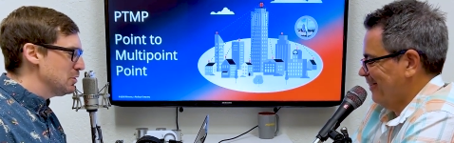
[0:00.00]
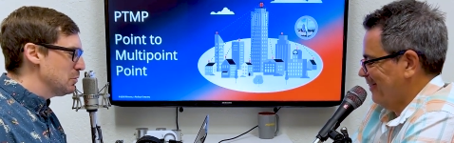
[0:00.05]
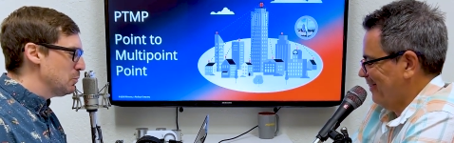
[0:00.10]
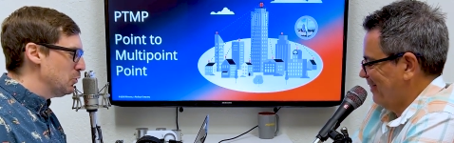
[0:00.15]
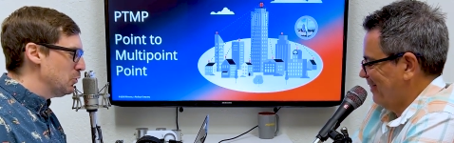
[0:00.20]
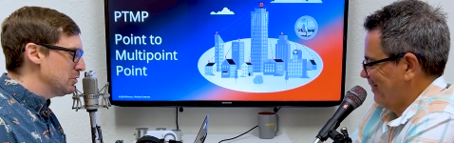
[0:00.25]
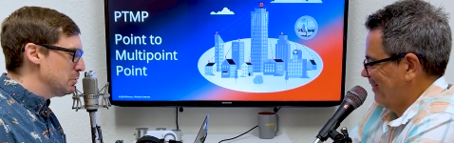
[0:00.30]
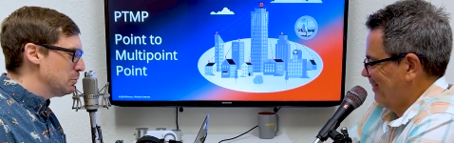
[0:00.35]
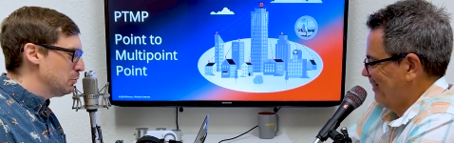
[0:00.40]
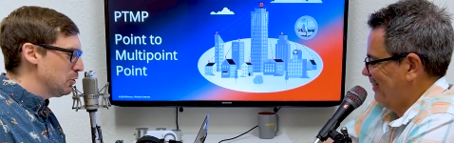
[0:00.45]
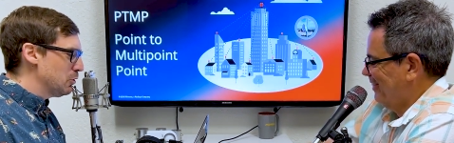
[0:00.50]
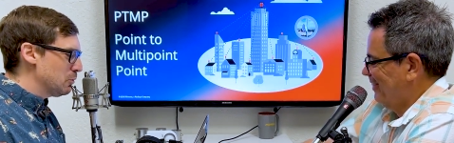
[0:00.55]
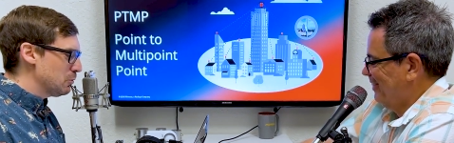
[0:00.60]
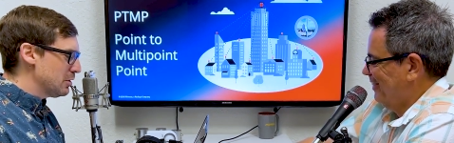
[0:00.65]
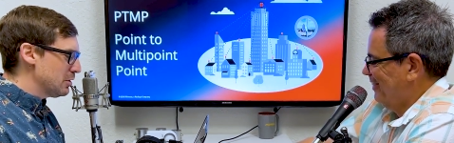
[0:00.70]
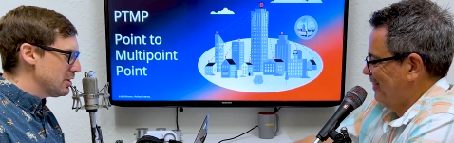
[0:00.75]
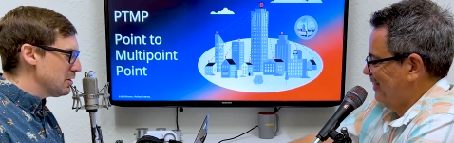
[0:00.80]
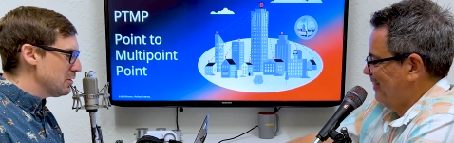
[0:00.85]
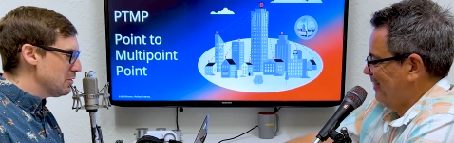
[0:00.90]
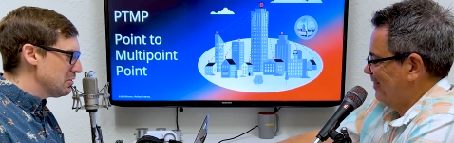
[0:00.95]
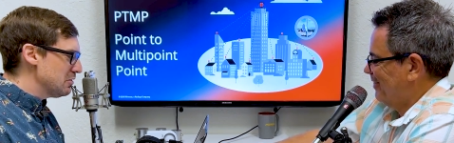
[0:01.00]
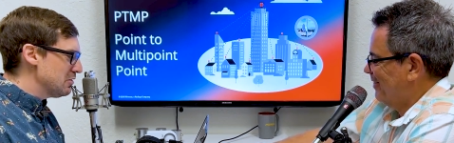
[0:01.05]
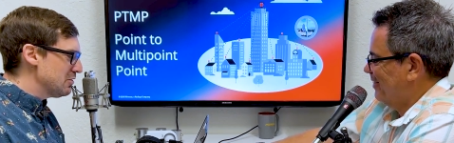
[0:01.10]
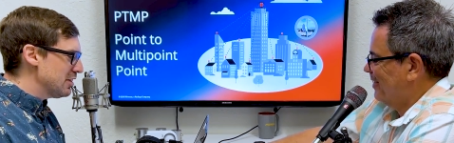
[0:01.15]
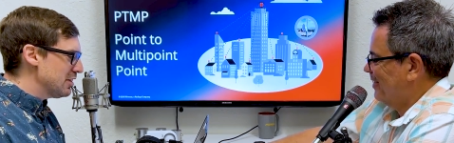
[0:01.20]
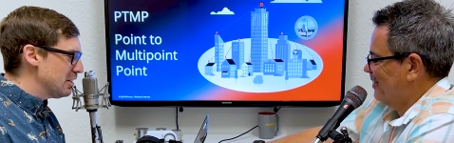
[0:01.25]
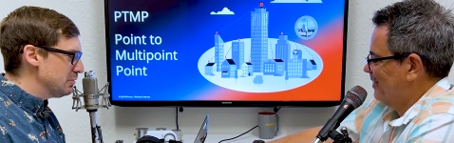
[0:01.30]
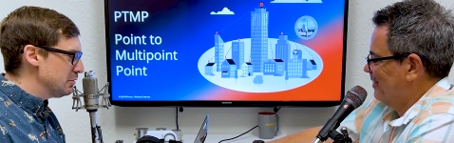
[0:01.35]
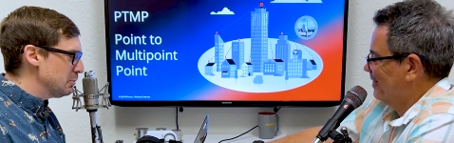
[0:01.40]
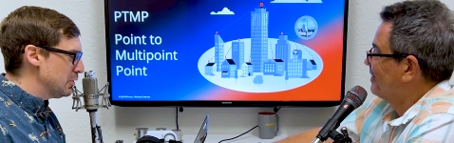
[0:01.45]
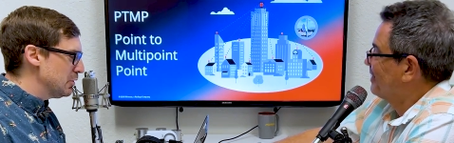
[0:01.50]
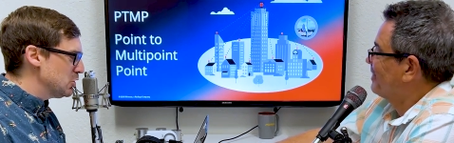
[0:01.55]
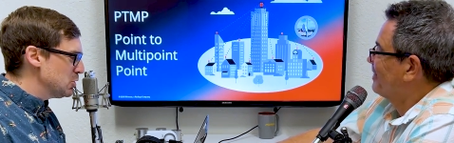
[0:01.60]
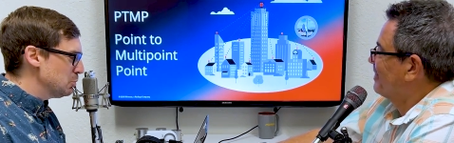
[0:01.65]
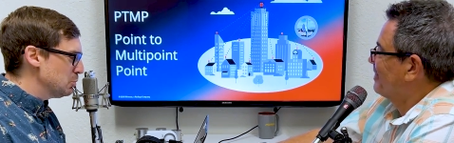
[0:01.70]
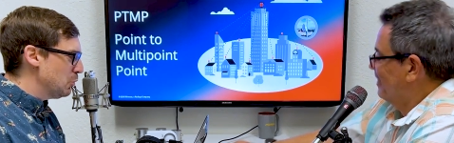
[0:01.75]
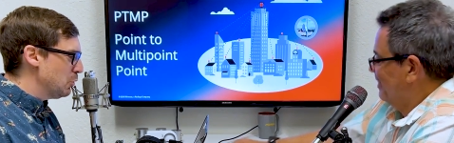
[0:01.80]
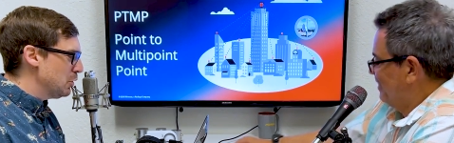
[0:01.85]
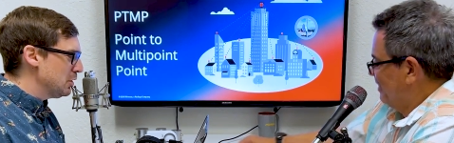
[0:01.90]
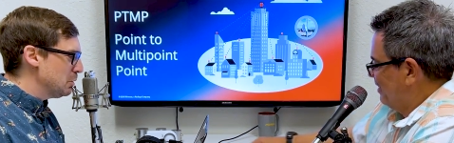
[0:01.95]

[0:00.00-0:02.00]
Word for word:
Speaker 1: multi point radios instead of a bunch of point